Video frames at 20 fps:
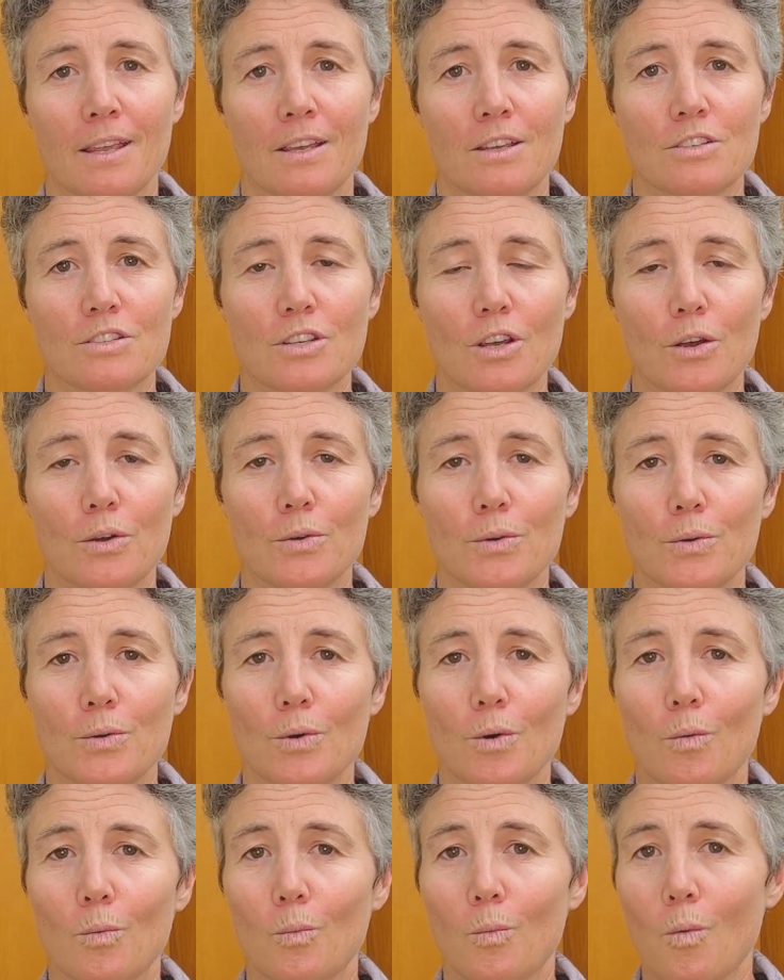
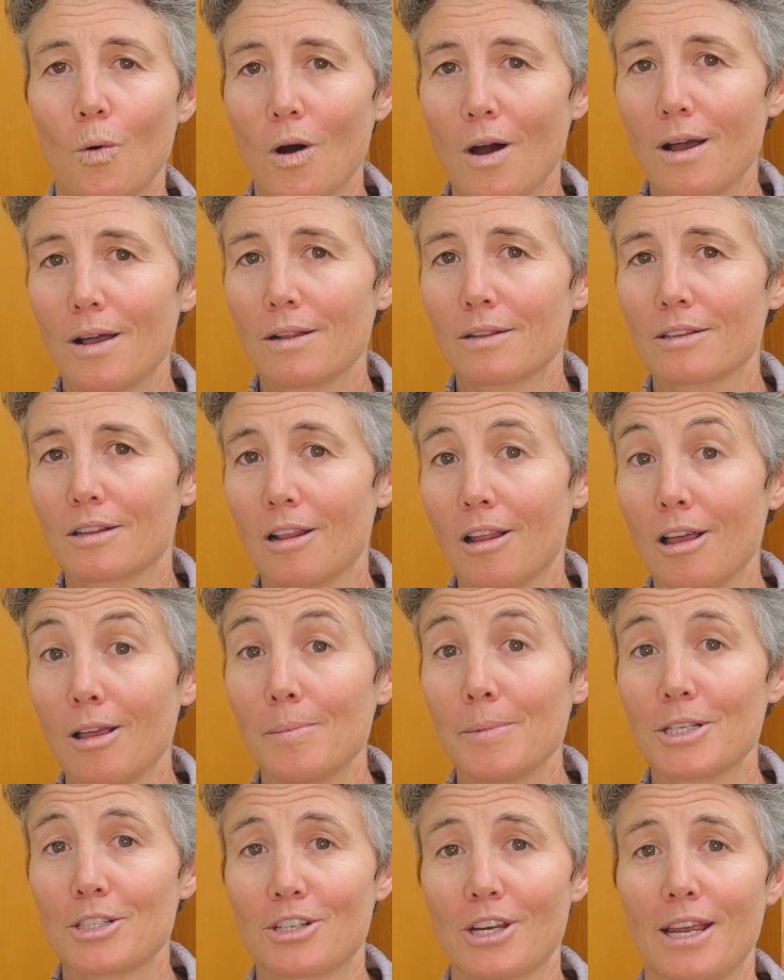So while
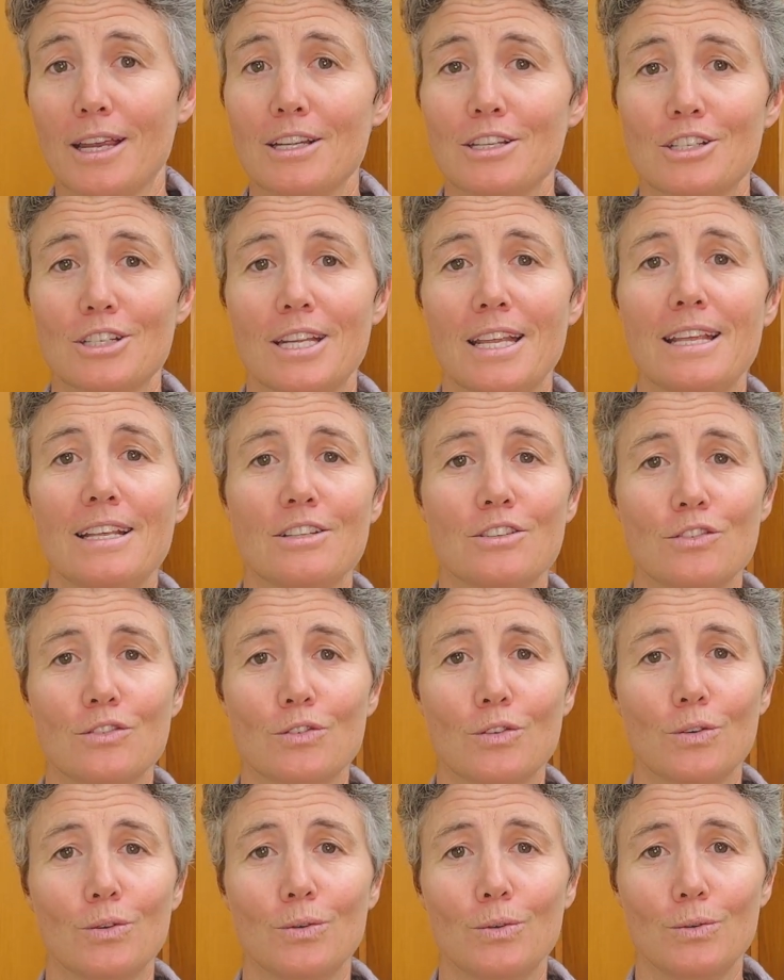climate change tends
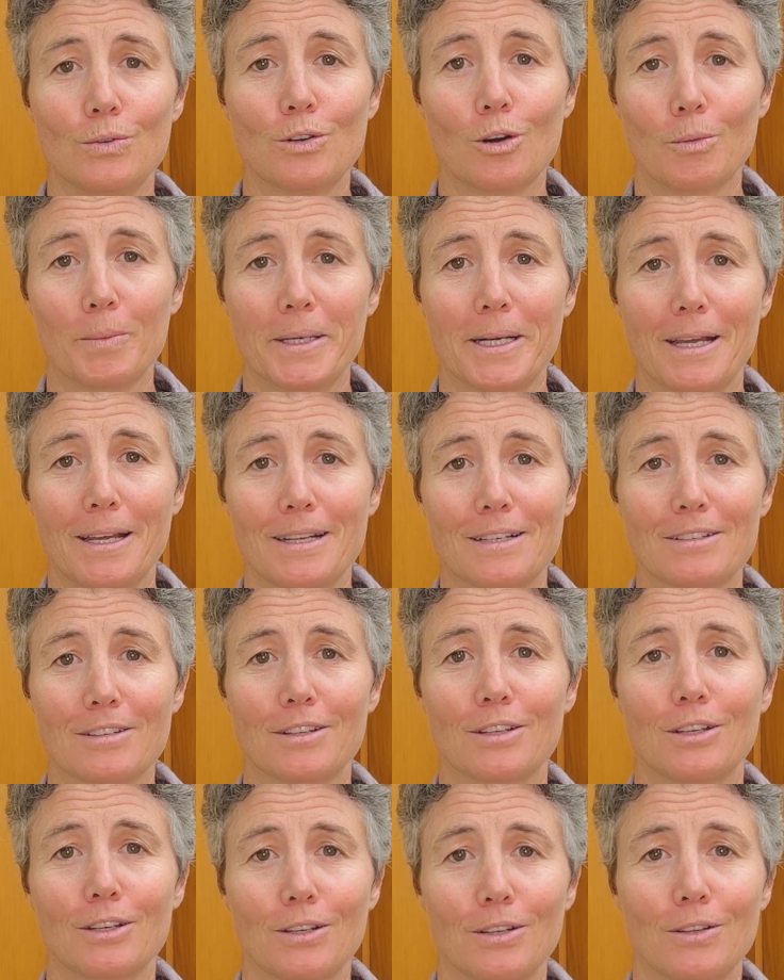to dominate
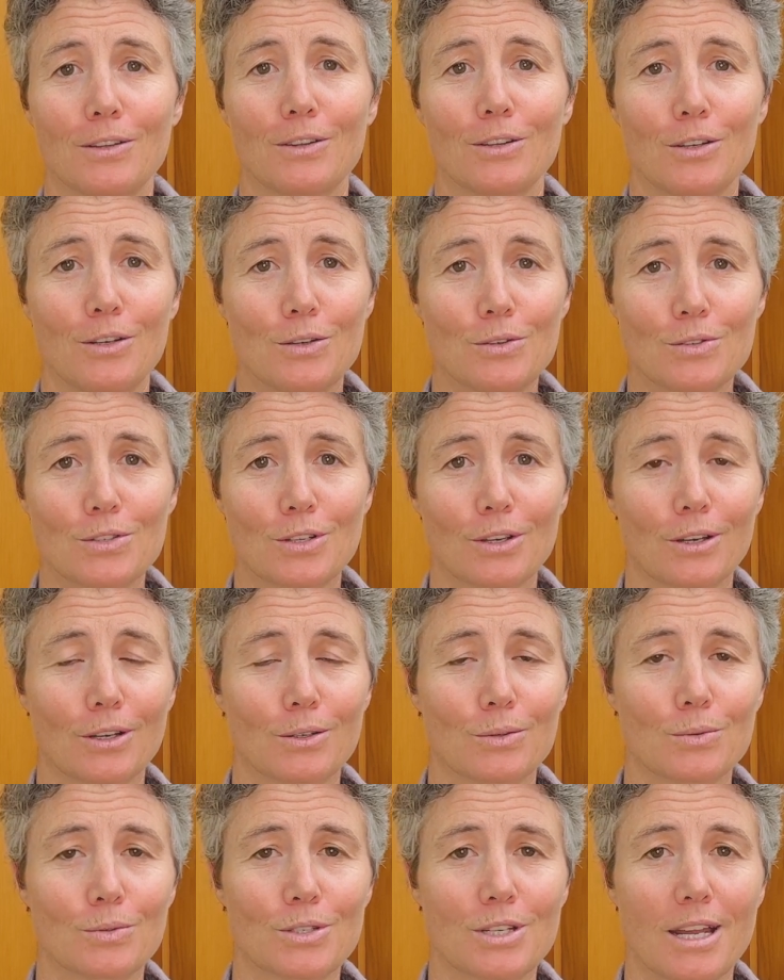the news
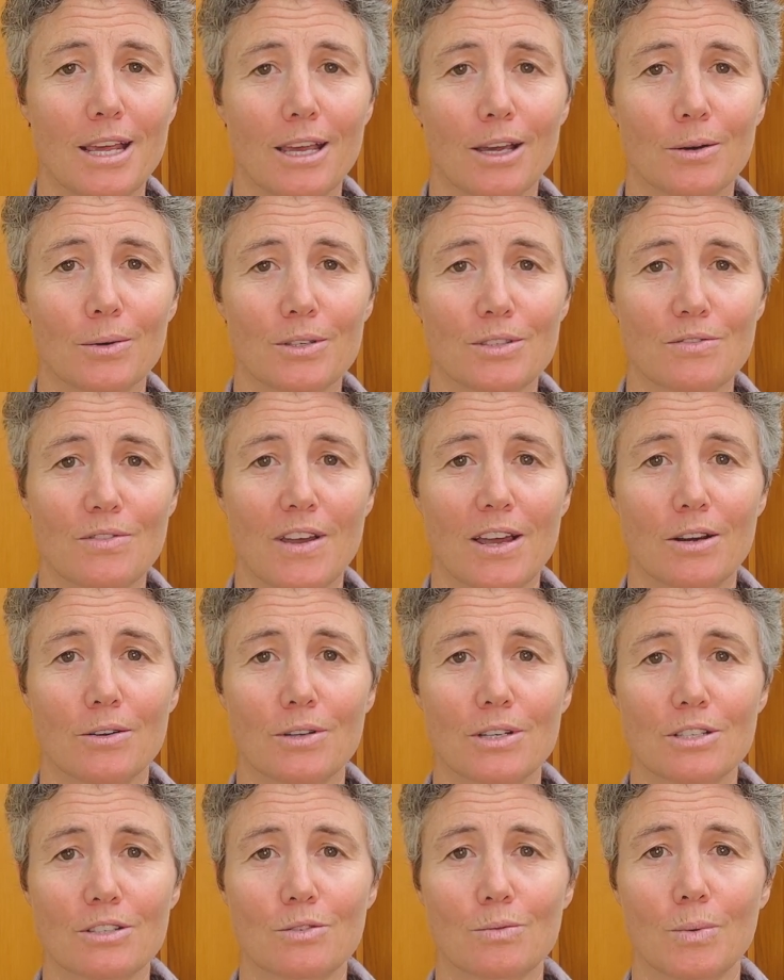cycles now as far
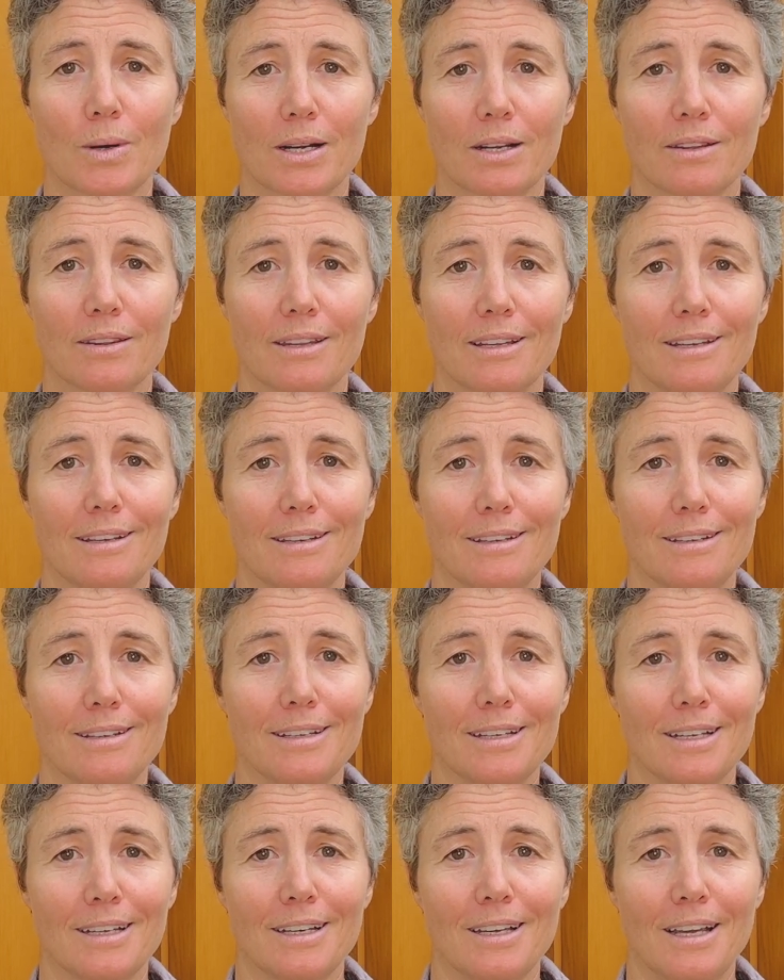as one of the
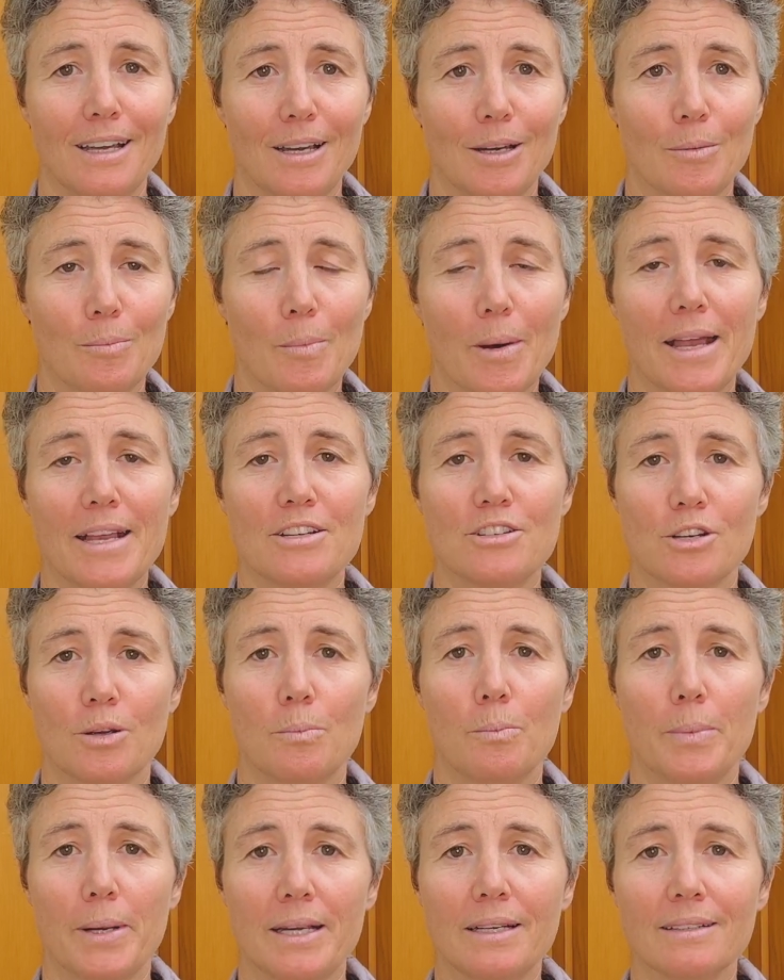major
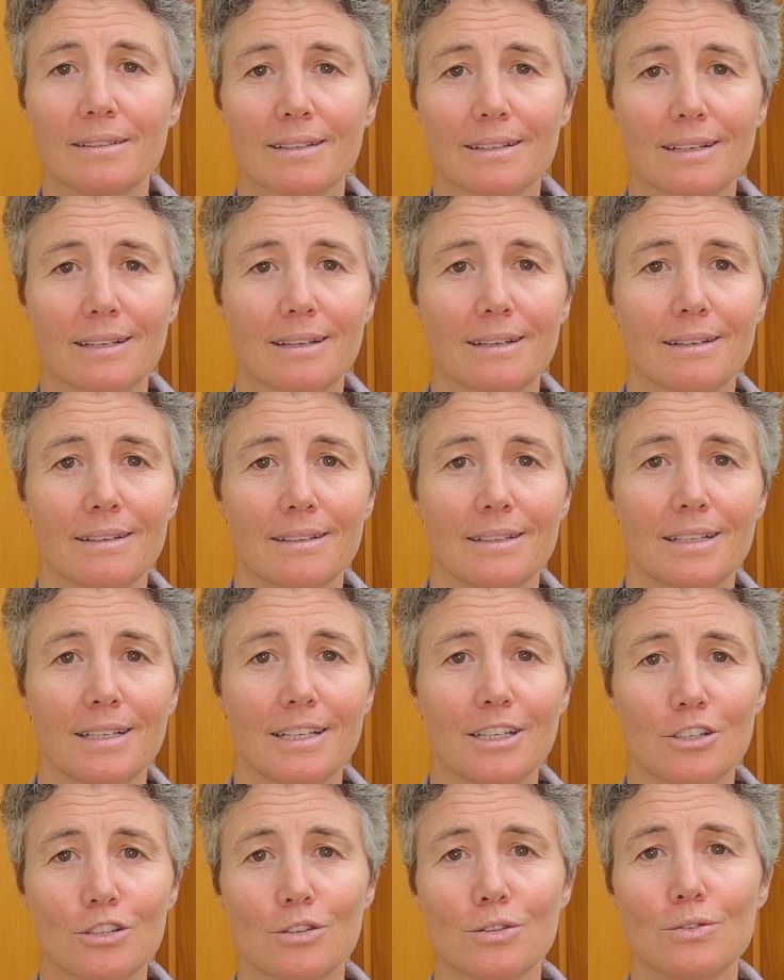impending
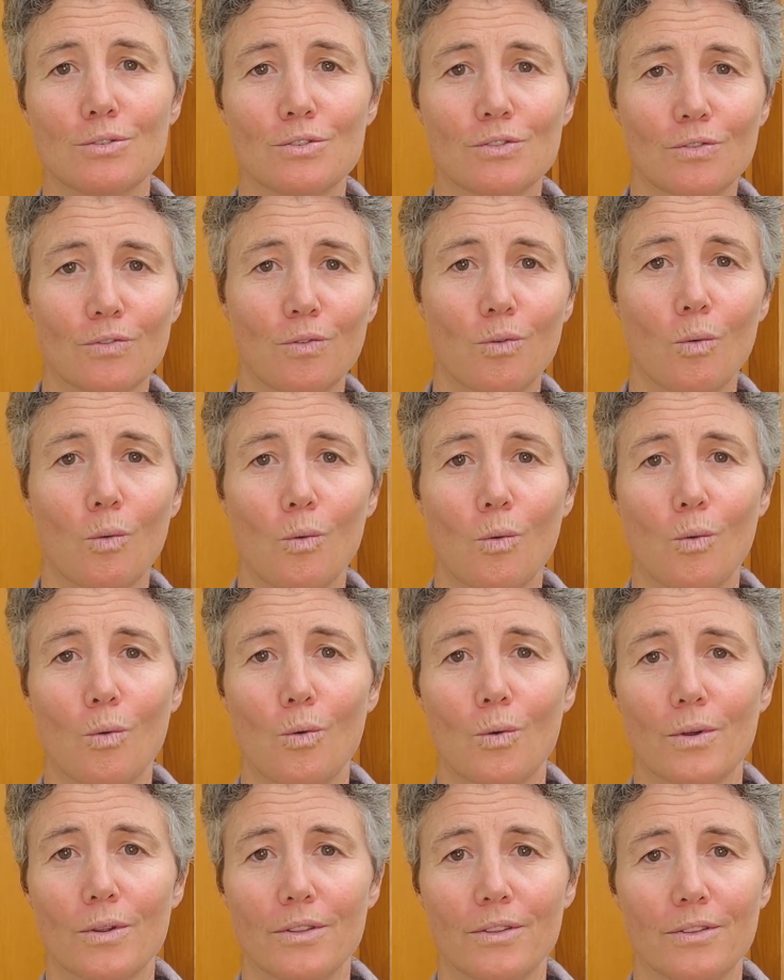issues
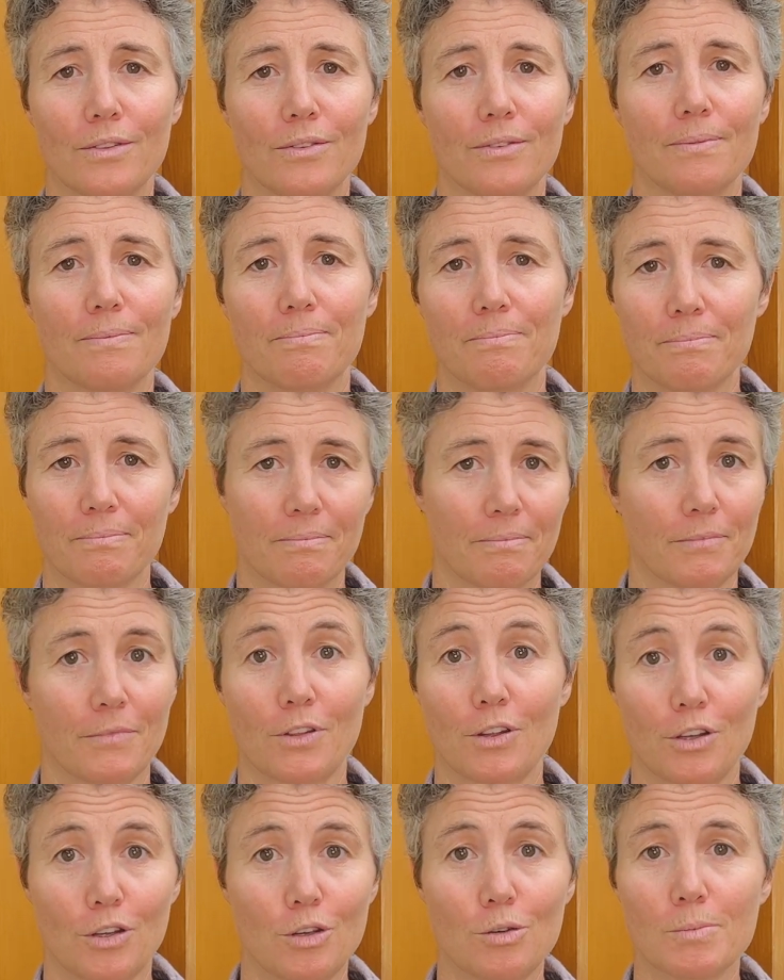for
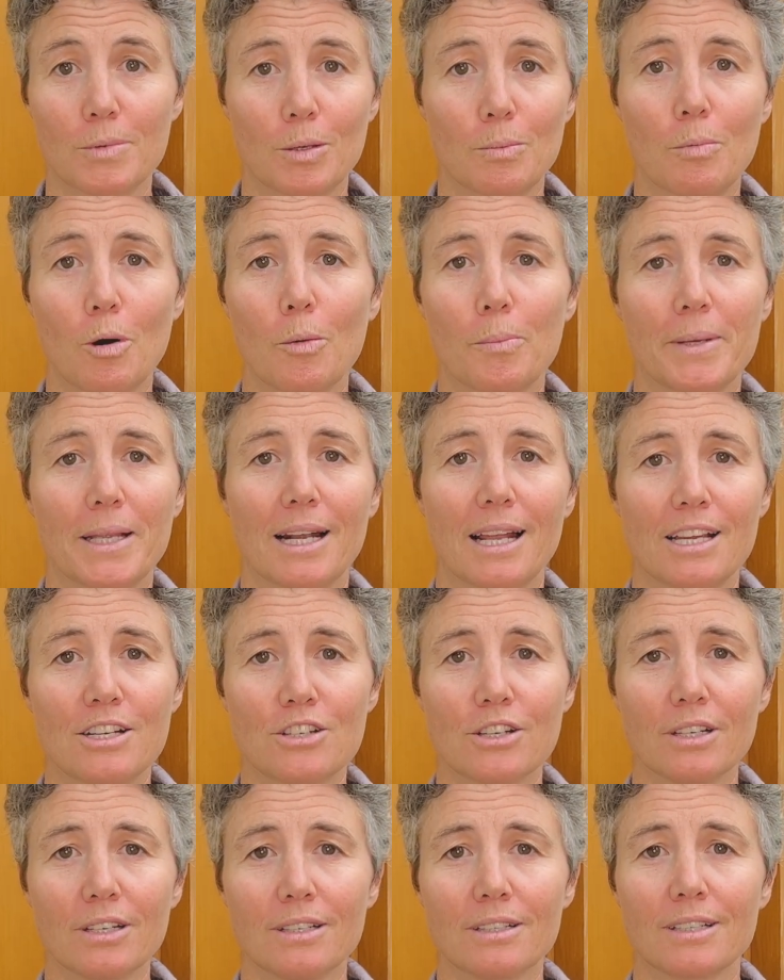the human
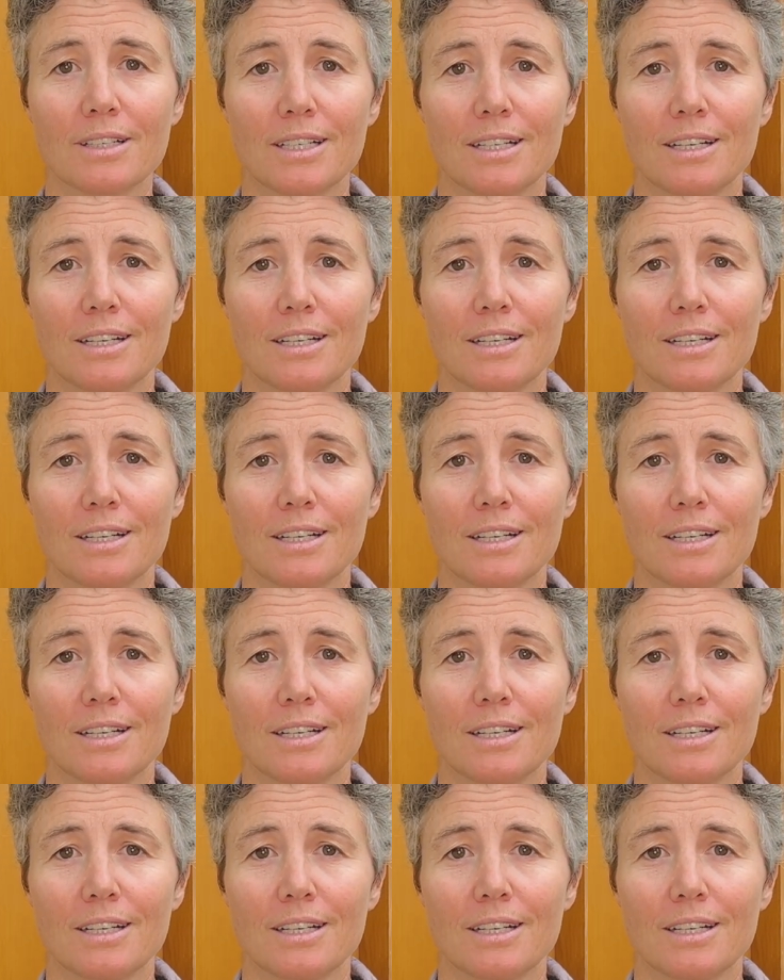population,